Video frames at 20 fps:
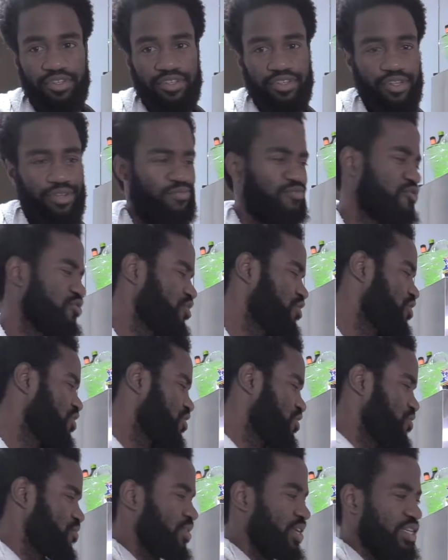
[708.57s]
I'm gonna cook
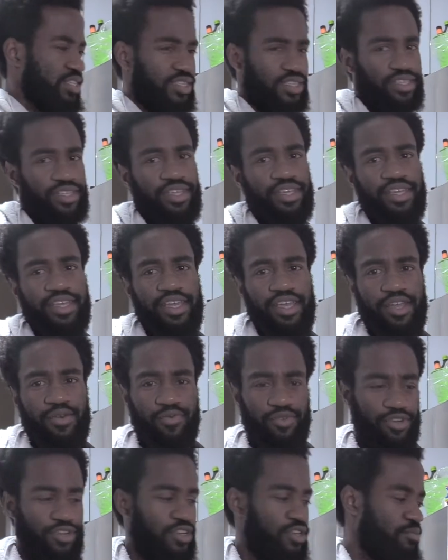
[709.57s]
the rest.
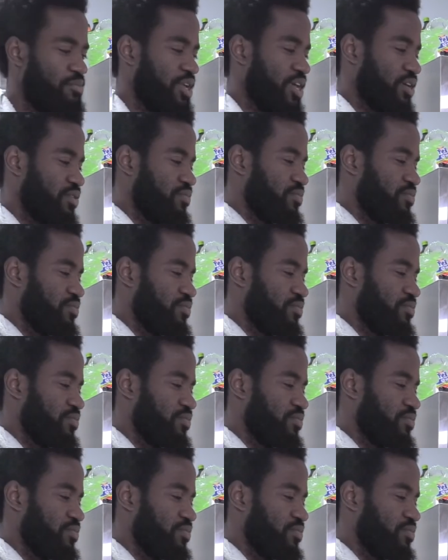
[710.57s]
I'm gonna come back